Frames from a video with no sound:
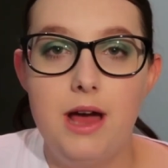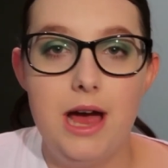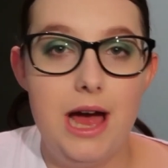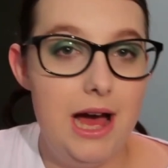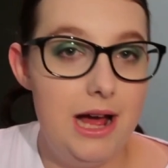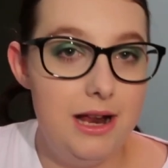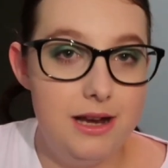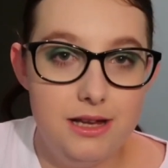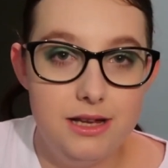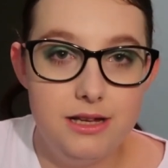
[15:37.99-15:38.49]

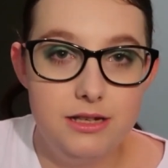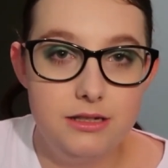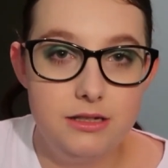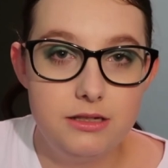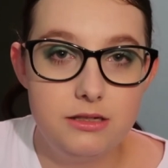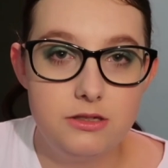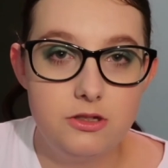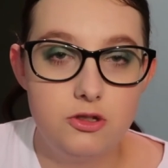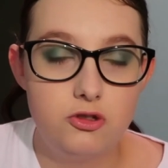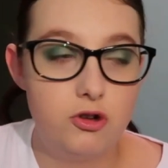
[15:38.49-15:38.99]

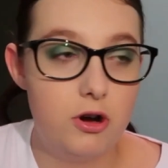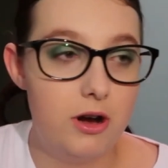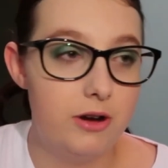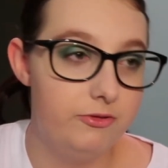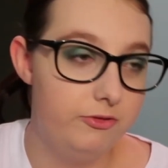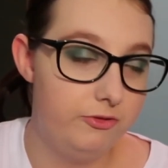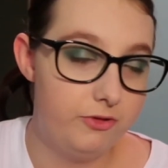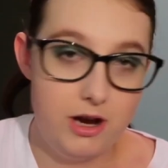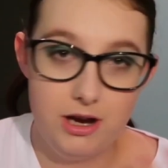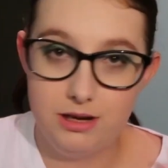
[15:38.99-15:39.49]
Alice to try
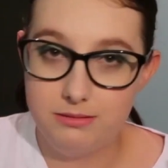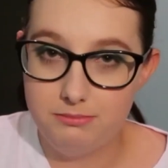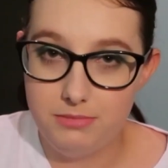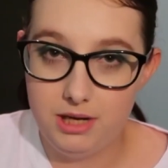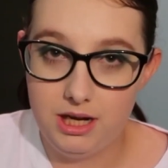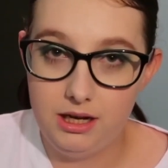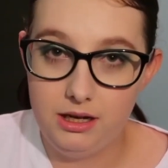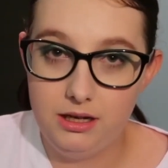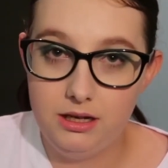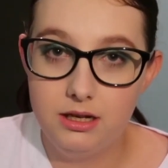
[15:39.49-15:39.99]
and find
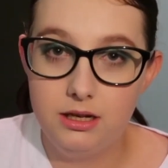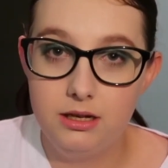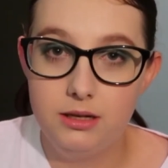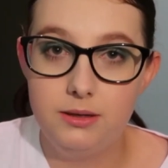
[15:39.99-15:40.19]
me.